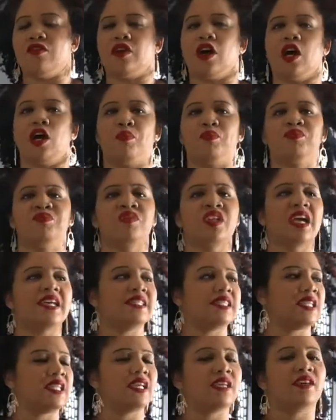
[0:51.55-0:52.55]
I
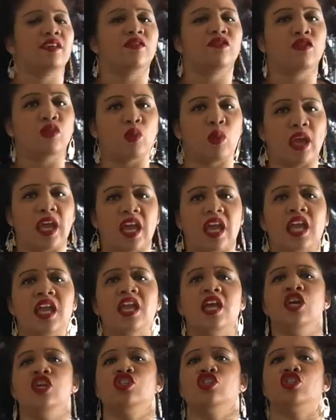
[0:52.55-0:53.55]
did a giveaway,
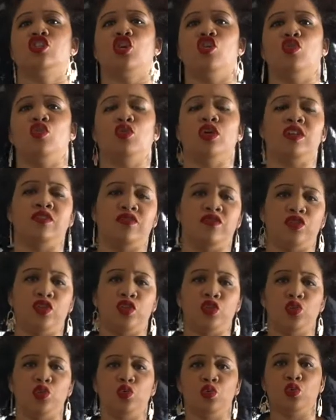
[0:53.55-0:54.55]
so if
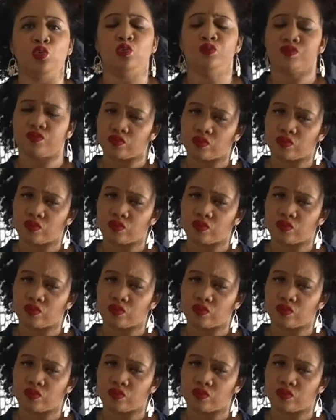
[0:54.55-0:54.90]
you